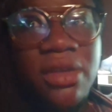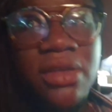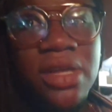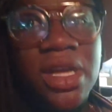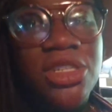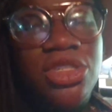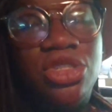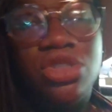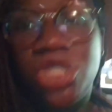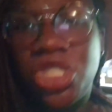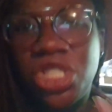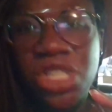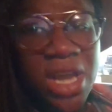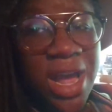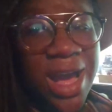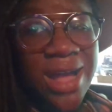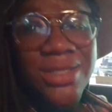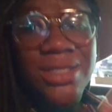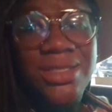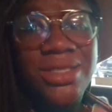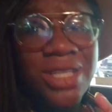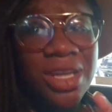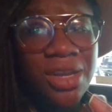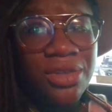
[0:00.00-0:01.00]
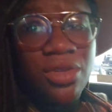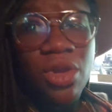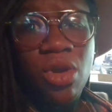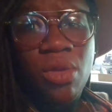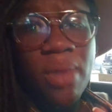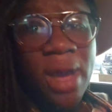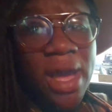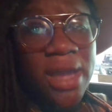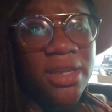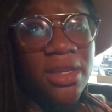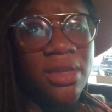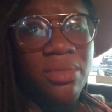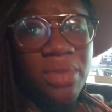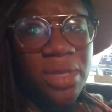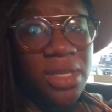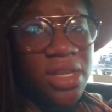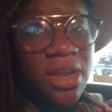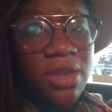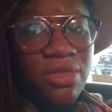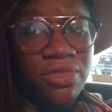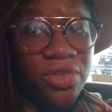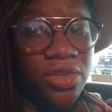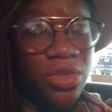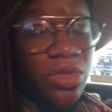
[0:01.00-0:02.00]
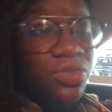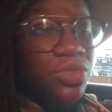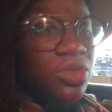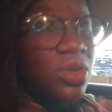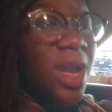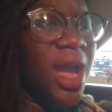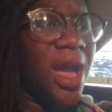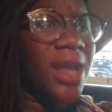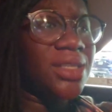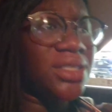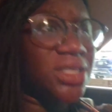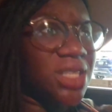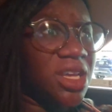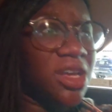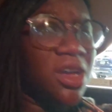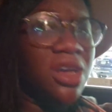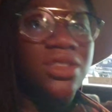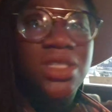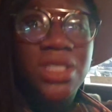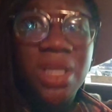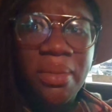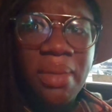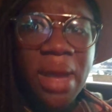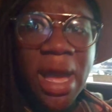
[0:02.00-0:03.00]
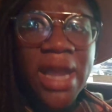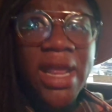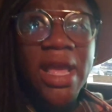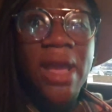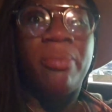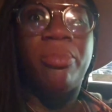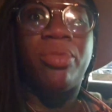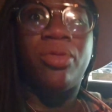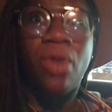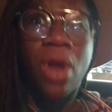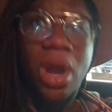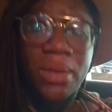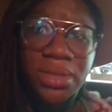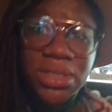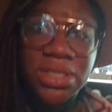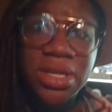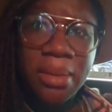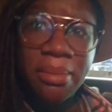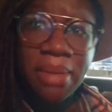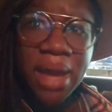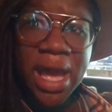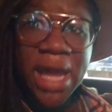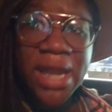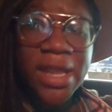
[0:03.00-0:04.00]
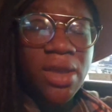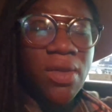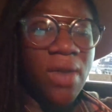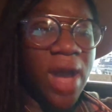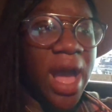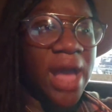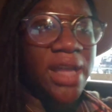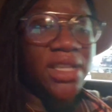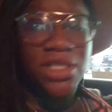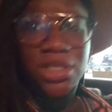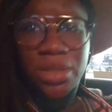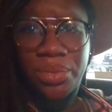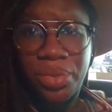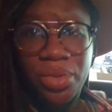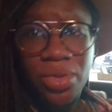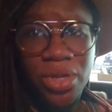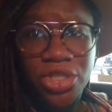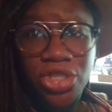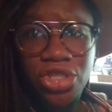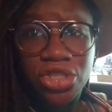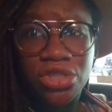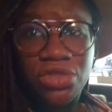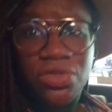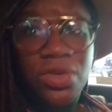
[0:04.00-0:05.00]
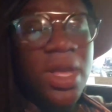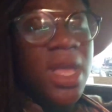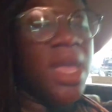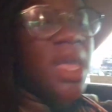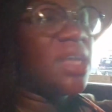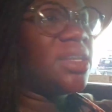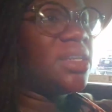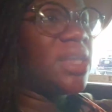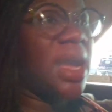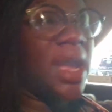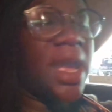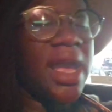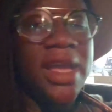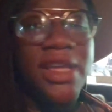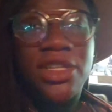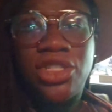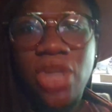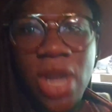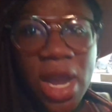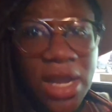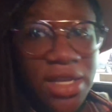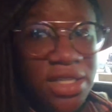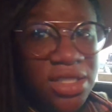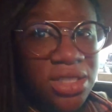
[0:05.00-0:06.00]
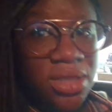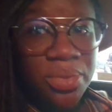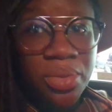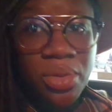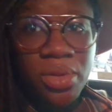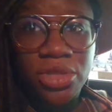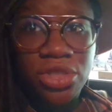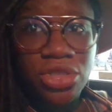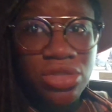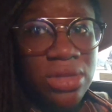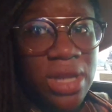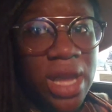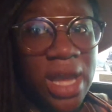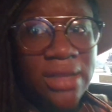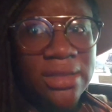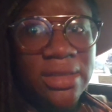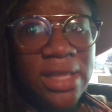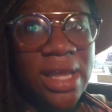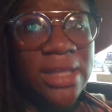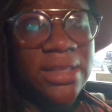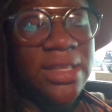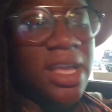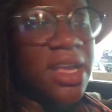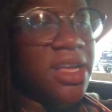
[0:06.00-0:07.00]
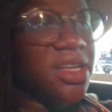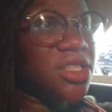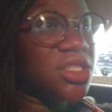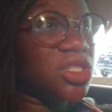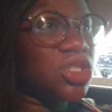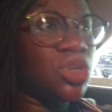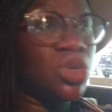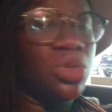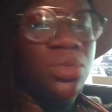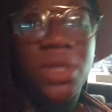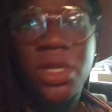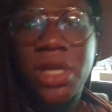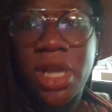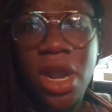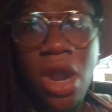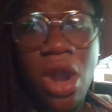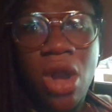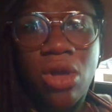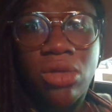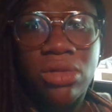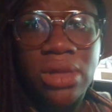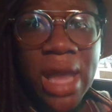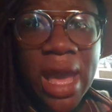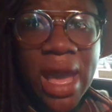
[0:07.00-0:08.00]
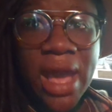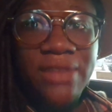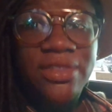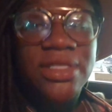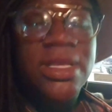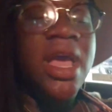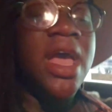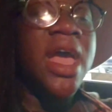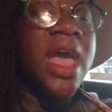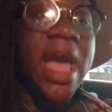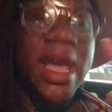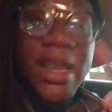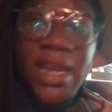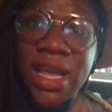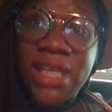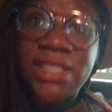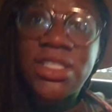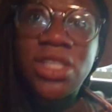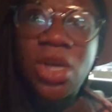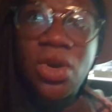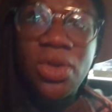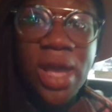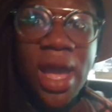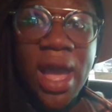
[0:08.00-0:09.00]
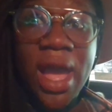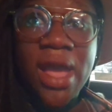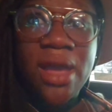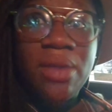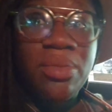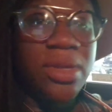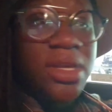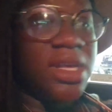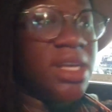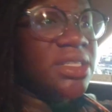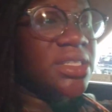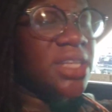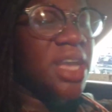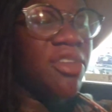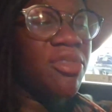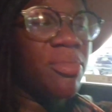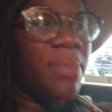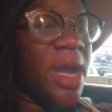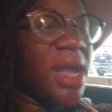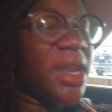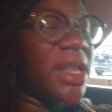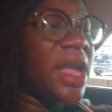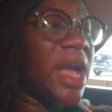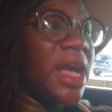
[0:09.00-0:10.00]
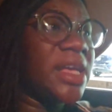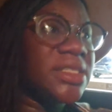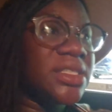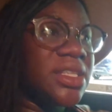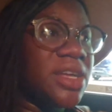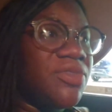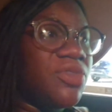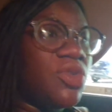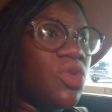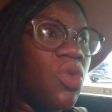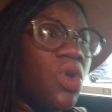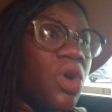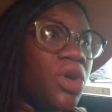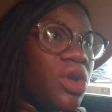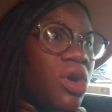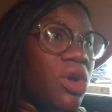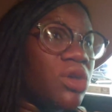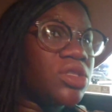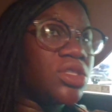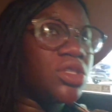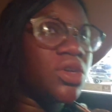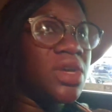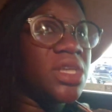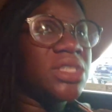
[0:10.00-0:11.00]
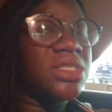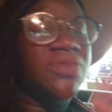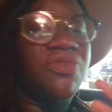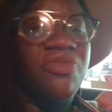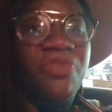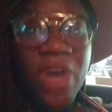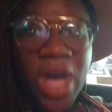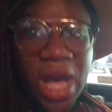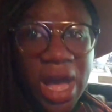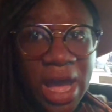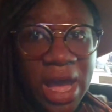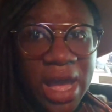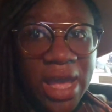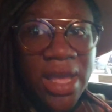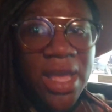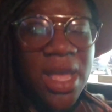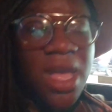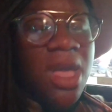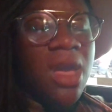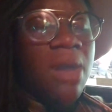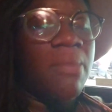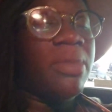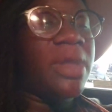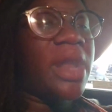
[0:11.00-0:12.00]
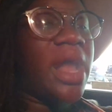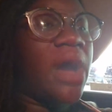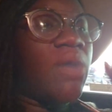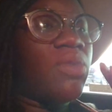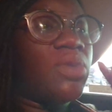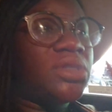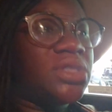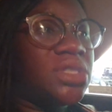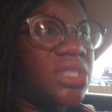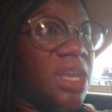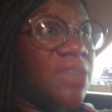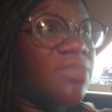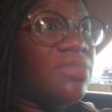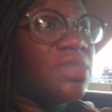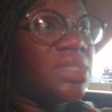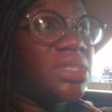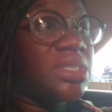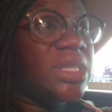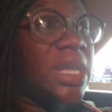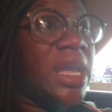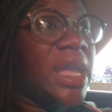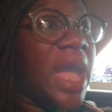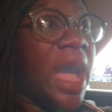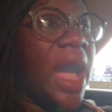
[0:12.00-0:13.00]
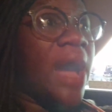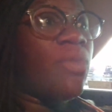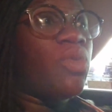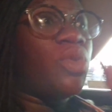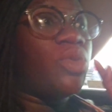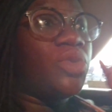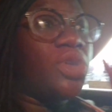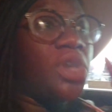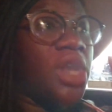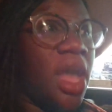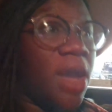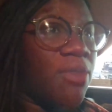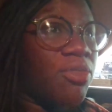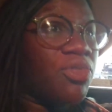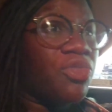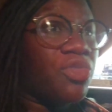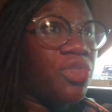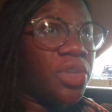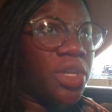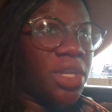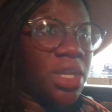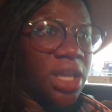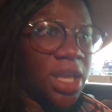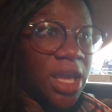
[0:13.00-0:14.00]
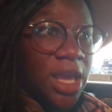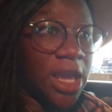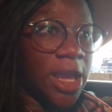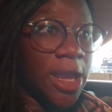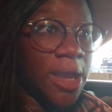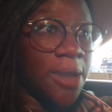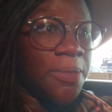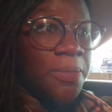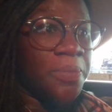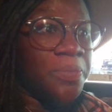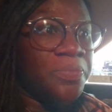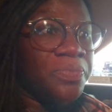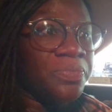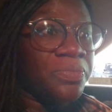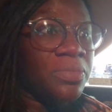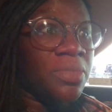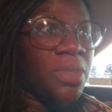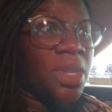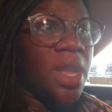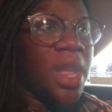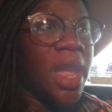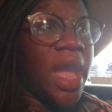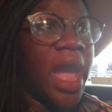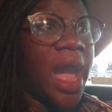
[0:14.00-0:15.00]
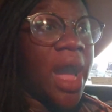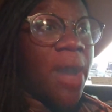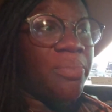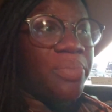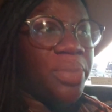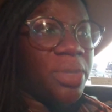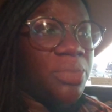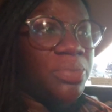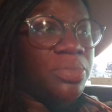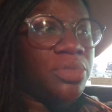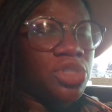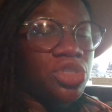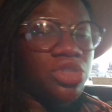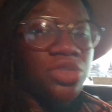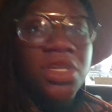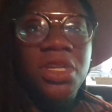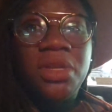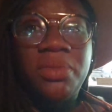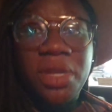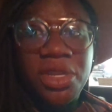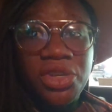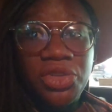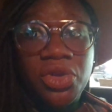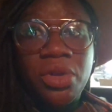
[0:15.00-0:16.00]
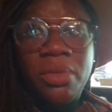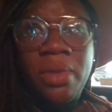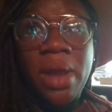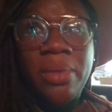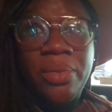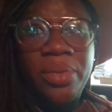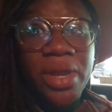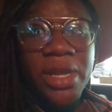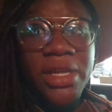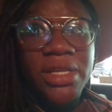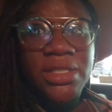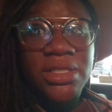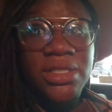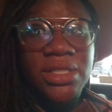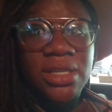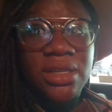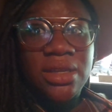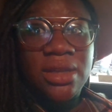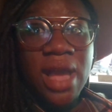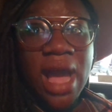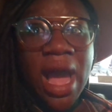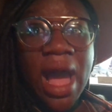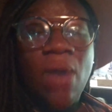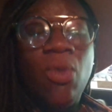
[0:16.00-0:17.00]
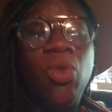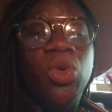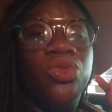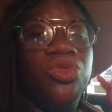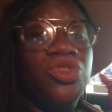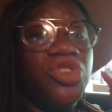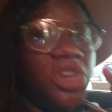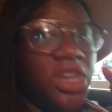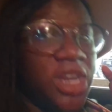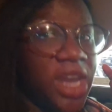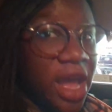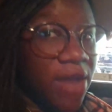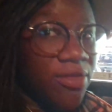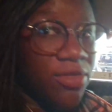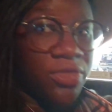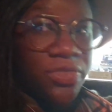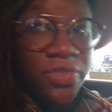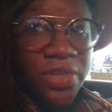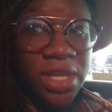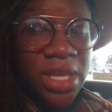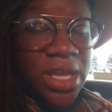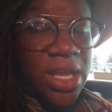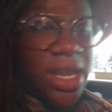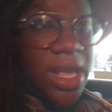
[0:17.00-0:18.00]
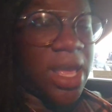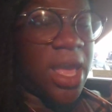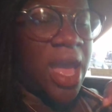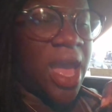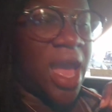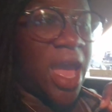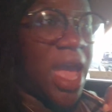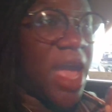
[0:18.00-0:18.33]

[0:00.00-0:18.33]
Because you shouldn't have to tell nobody to be there for you. If you got to tell somebody and prompt somebody on how to support you, they ain't trying to support you like that. They consumed in their own lives. And that's okay, because everybody got stuff going on. So it's fine. But I would definitely say I will never forget how people treated me during my pregnancy. I will never forget it.